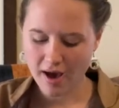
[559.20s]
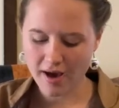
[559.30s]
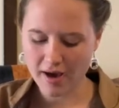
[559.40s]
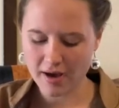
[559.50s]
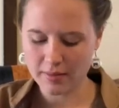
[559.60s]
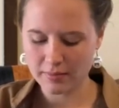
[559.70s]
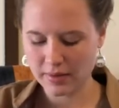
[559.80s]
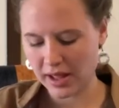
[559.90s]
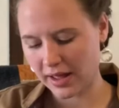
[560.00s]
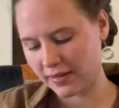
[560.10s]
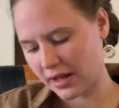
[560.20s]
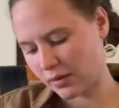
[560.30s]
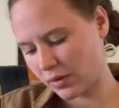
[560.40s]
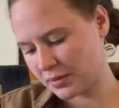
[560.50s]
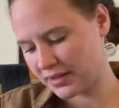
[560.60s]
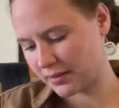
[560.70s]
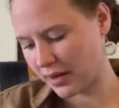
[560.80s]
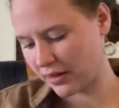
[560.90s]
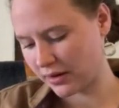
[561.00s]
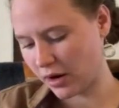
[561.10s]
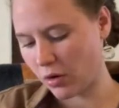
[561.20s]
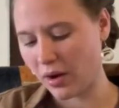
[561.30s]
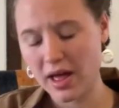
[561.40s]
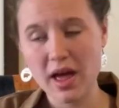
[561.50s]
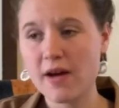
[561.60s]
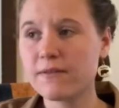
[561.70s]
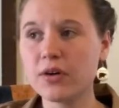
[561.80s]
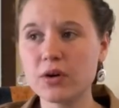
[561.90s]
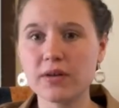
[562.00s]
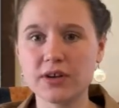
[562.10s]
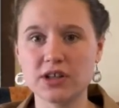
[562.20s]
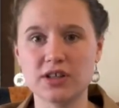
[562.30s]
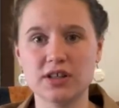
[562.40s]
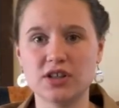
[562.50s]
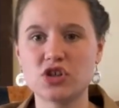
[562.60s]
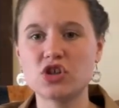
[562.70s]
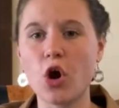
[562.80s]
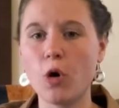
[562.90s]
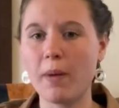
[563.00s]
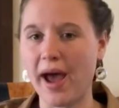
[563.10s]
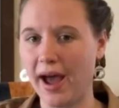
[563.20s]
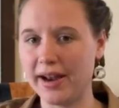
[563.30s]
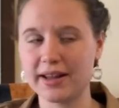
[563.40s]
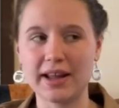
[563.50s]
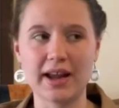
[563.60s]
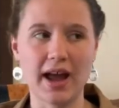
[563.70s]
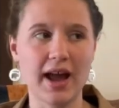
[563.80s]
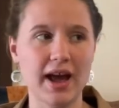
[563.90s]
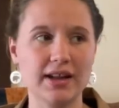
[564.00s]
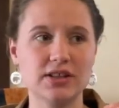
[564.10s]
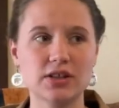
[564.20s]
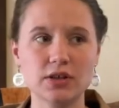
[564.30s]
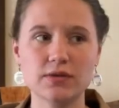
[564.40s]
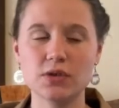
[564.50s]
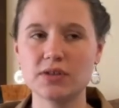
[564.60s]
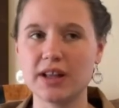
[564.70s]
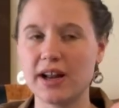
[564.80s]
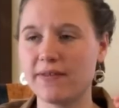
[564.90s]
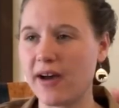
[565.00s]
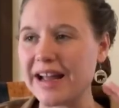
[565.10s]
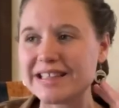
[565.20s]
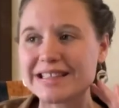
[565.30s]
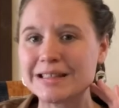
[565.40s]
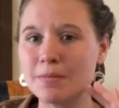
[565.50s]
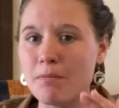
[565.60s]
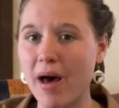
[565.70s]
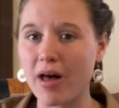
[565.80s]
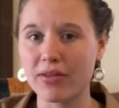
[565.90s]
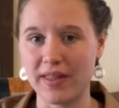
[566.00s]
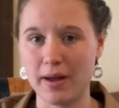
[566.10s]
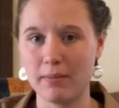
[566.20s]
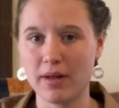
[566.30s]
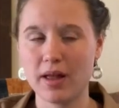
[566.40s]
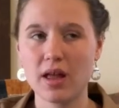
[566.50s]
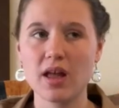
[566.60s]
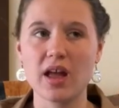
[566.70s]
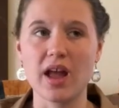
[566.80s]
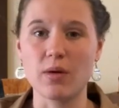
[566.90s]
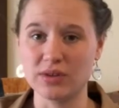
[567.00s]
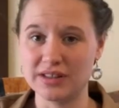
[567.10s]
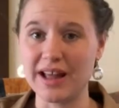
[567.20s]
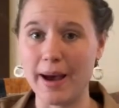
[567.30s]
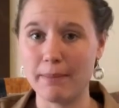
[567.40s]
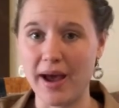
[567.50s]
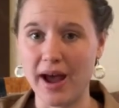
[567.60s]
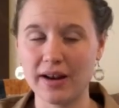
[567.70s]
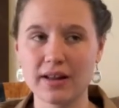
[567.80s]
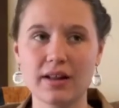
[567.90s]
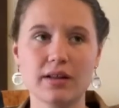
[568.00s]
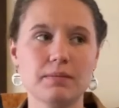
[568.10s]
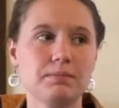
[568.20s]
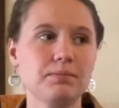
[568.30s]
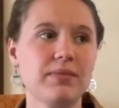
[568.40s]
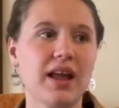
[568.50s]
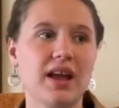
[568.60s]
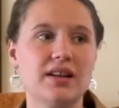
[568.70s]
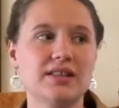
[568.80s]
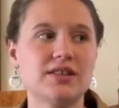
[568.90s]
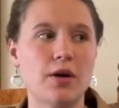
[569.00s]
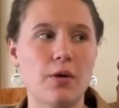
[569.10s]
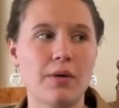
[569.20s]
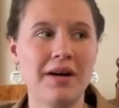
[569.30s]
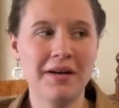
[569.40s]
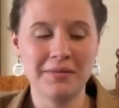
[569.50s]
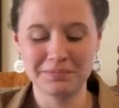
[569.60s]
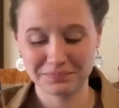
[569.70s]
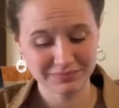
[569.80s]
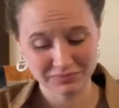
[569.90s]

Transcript: Um, and then what was some other, oh, food aversion so bad. Like I had certain foods that if I smelled them, it was that bad. And so um,